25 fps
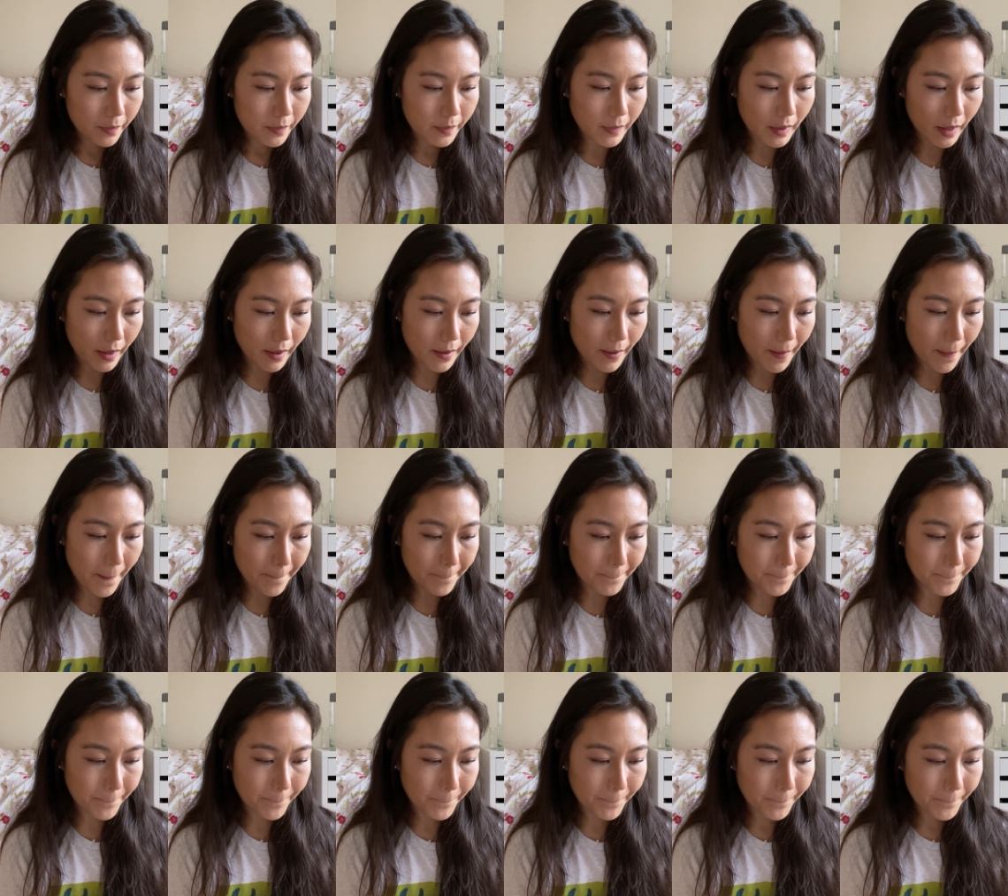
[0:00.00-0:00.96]

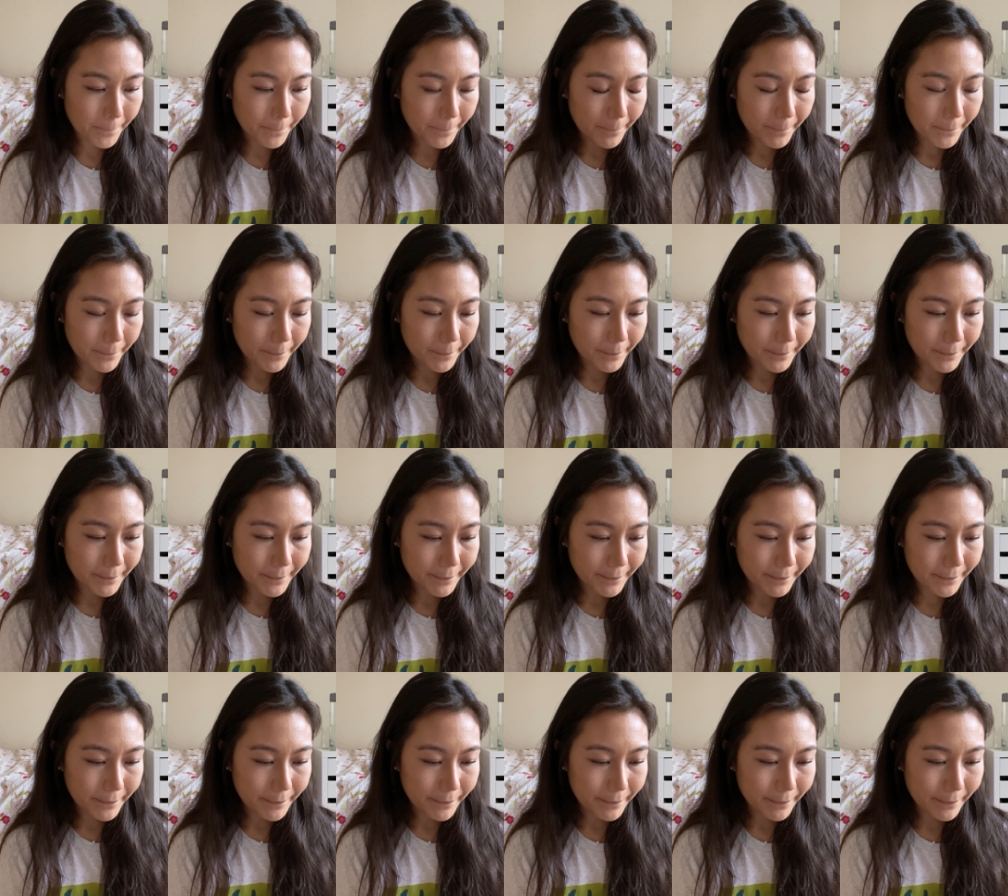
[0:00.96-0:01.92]

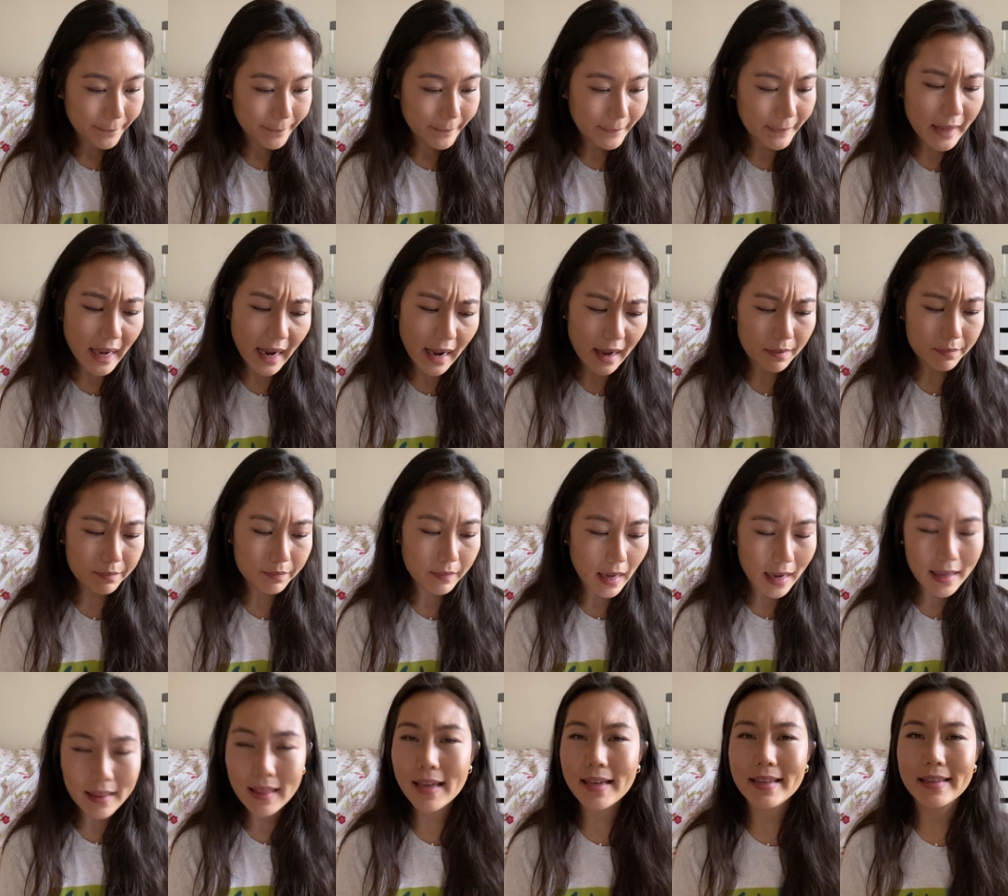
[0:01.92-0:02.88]
Yeah,
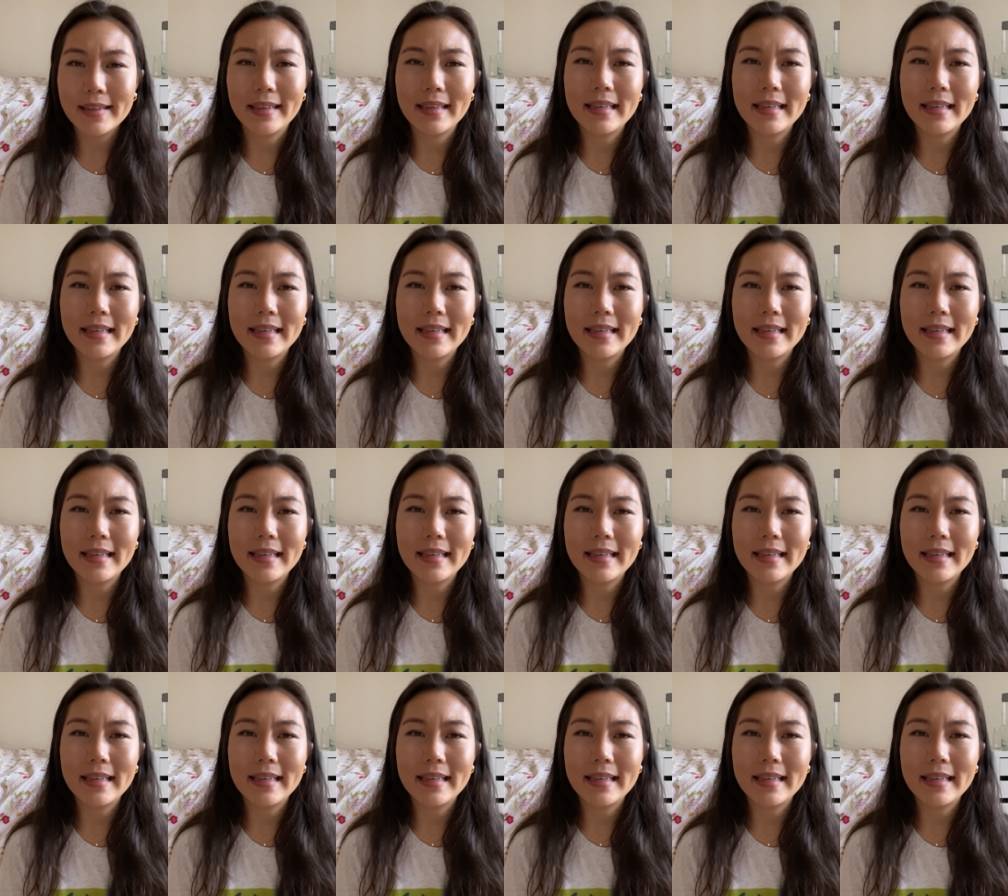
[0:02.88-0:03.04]
I like it.